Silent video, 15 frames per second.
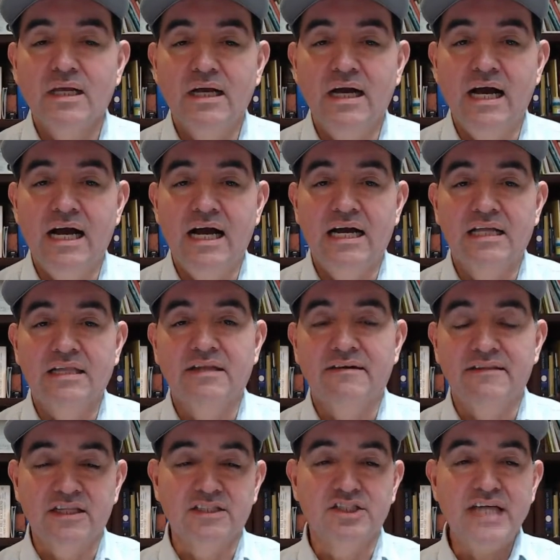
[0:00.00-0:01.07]

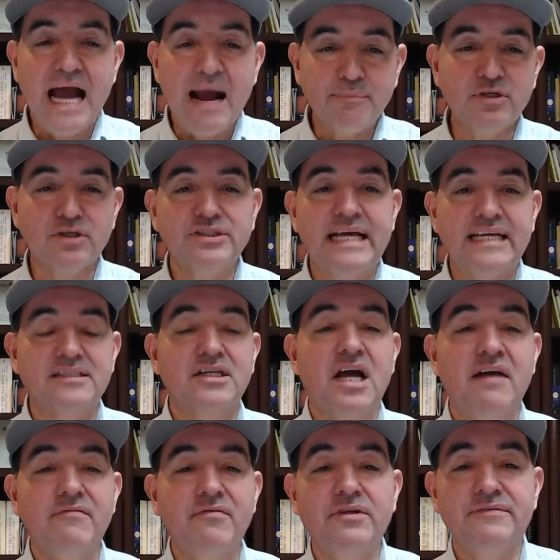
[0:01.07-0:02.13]
The chapters that is
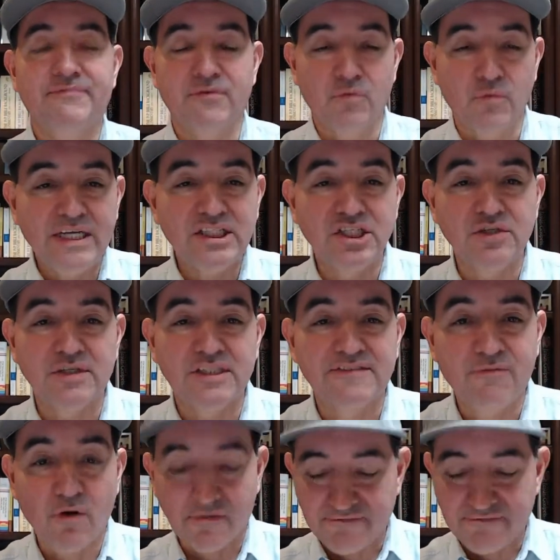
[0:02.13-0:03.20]
covered for week 2 is
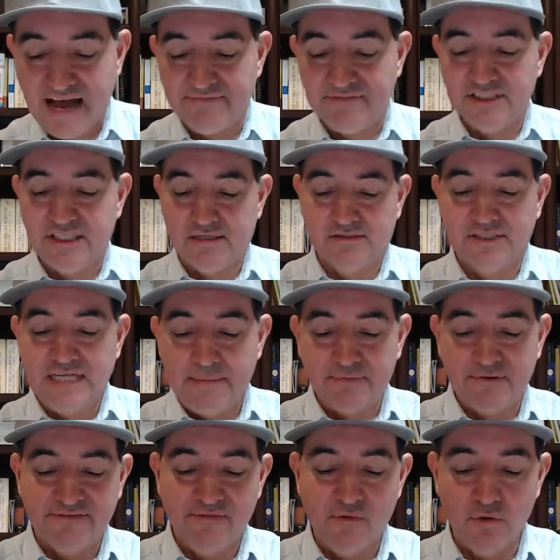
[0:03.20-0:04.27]
4, 5, and 6.
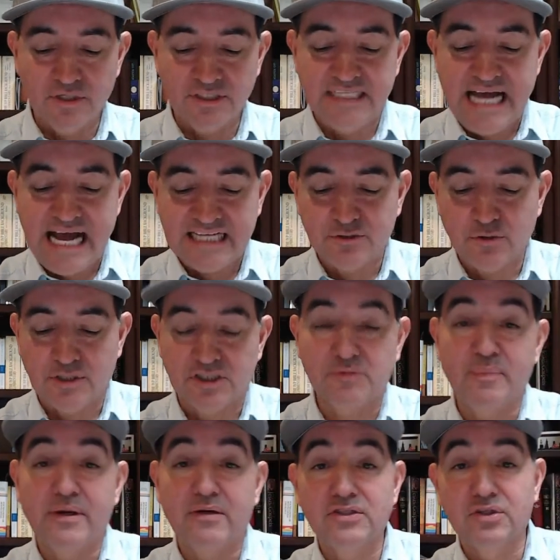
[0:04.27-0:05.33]
Chapter 4 is Natural and
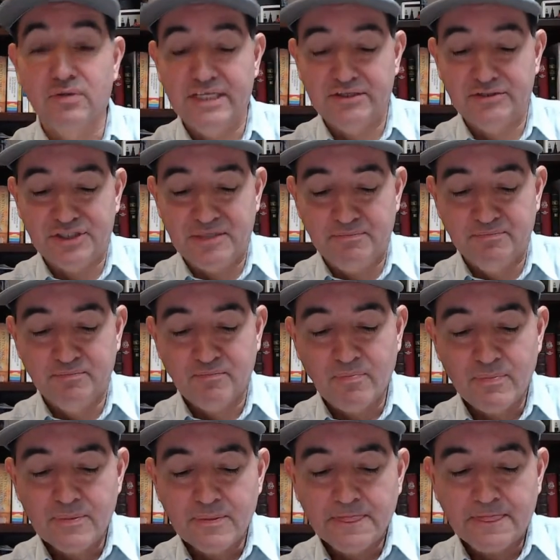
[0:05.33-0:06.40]
Spiritual Leadership.
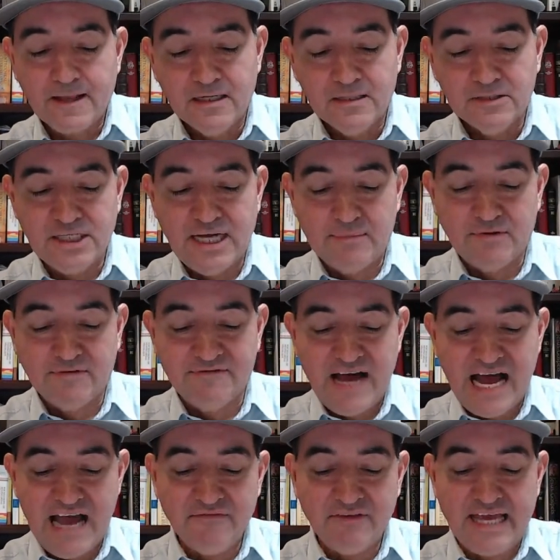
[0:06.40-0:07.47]
Chapter
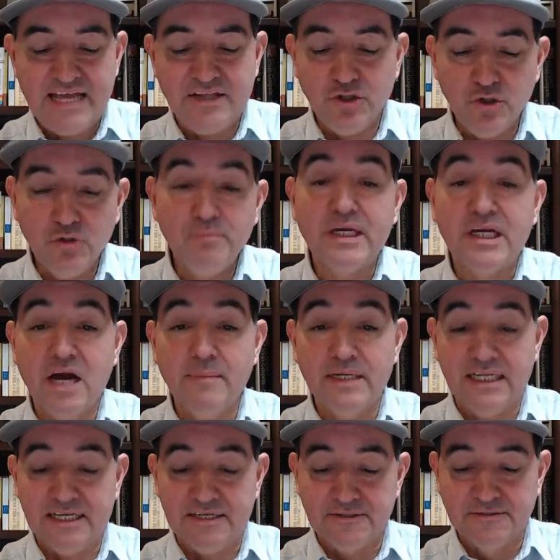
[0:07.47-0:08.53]
5, Can You Become a
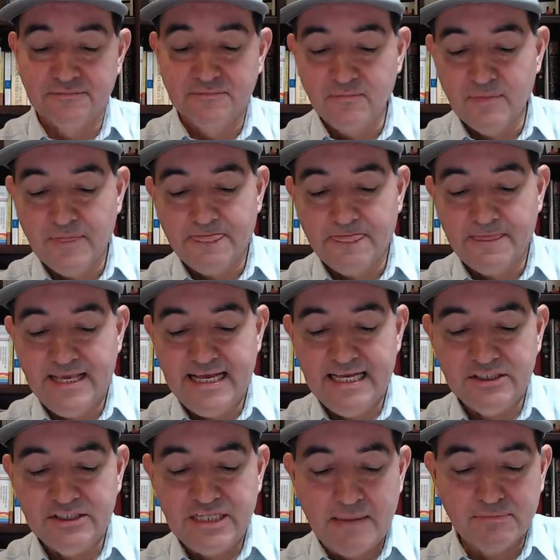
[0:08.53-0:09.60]
Leader?
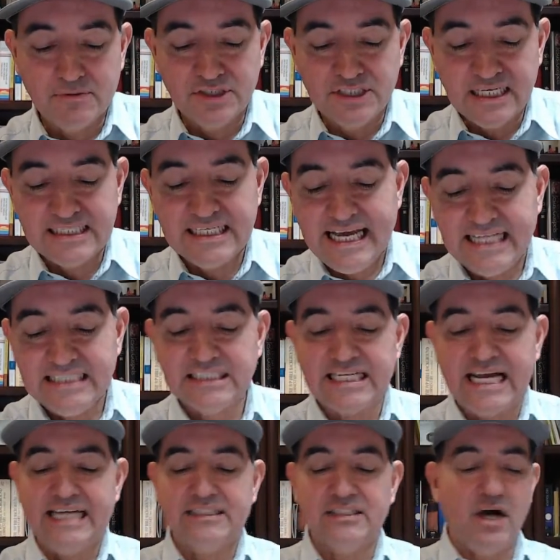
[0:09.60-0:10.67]
And chapter 6,
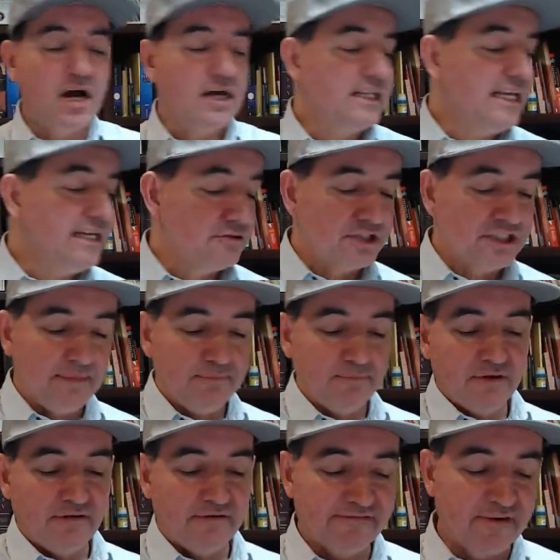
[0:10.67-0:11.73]
Insights on Leadership
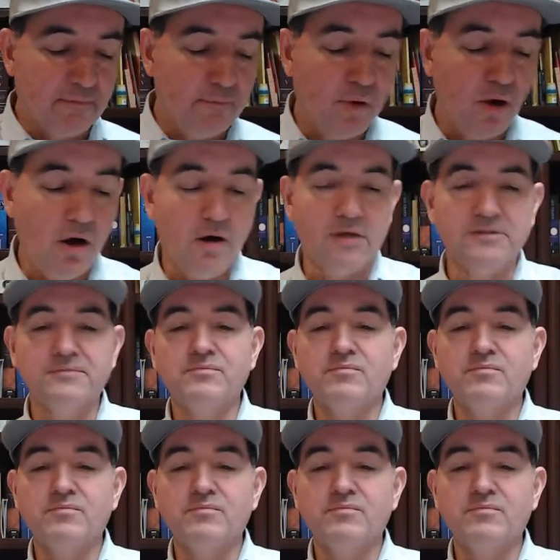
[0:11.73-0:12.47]
from Paul.